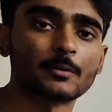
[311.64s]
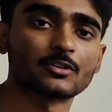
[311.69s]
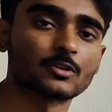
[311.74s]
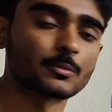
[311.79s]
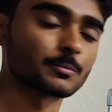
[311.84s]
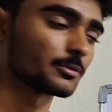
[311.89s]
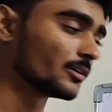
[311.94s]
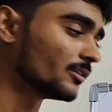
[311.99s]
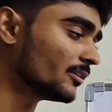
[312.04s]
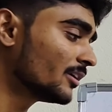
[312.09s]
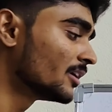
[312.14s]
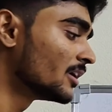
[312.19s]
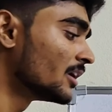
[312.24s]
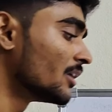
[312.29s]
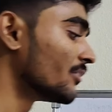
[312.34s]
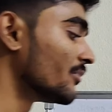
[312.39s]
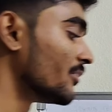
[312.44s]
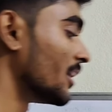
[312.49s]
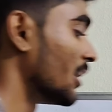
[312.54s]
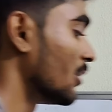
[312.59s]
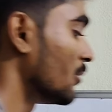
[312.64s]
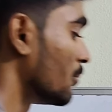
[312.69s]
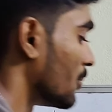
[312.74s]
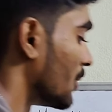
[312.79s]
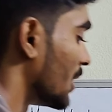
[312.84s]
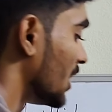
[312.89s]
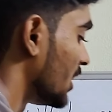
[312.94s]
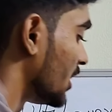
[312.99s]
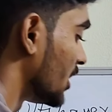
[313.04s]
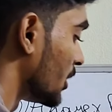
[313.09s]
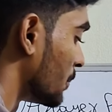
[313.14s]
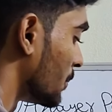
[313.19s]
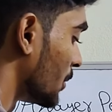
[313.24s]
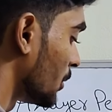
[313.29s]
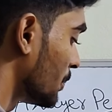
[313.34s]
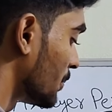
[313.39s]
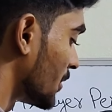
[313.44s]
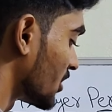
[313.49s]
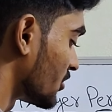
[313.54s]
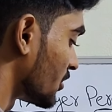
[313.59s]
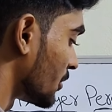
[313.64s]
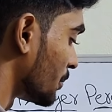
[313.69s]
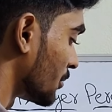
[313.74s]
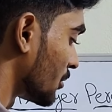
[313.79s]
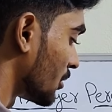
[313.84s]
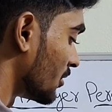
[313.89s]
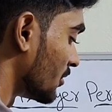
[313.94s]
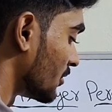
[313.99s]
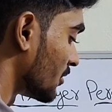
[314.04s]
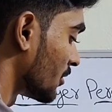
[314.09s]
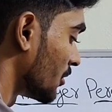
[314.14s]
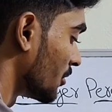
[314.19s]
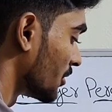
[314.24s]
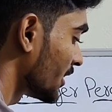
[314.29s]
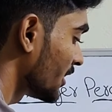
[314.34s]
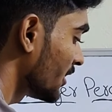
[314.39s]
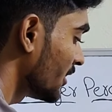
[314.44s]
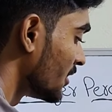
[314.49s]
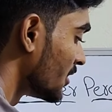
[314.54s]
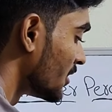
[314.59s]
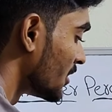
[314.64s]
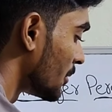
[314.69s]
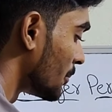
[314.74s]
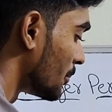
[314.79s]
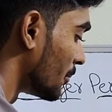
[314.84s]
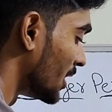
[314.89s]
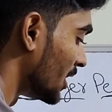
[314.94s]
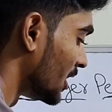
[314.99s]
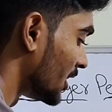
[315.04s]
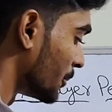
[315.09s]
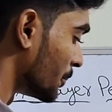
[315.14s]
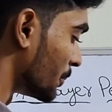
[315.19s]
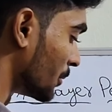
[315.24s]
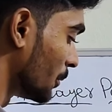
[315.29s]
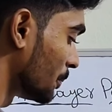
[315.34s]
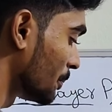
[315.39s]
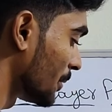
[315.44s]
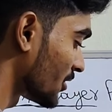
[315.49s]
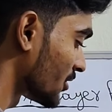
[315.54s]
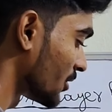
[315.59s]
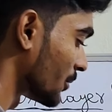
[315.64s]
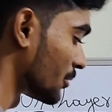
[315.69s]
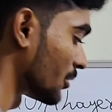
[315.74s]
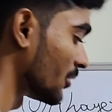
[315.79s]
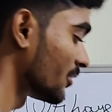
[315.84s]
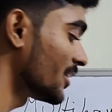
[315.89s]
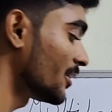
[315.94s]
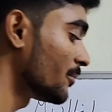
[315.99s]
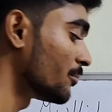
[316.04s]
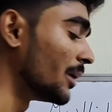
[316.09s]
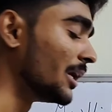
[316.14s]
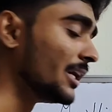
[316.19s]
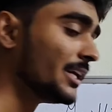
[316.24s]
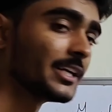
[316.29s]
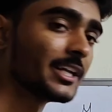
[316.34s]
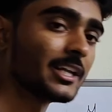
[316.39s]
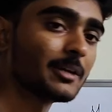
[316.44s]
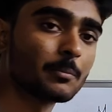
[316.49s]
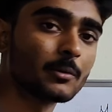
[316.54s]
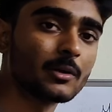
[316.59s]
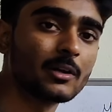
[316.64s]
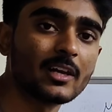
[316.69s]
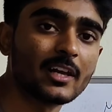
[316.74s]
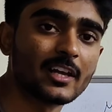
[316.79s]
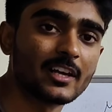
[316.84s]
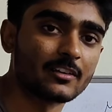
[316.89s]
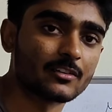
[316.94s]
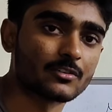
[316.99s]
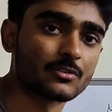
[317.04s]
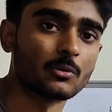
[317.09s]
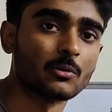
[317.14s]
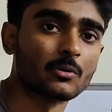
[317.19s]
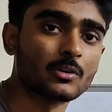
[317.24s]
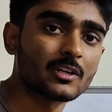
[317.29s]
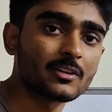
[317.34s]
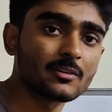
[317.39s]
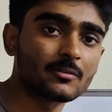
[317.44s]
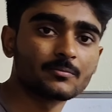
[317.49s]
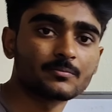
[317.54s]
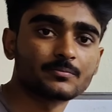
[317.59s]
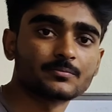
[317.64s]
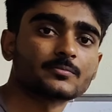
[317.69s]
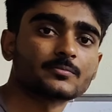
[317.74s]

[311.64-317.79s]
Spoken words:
perceptron, we have multiple perceptrons. Okay, multiple perceptrons and multiple layers. Okay,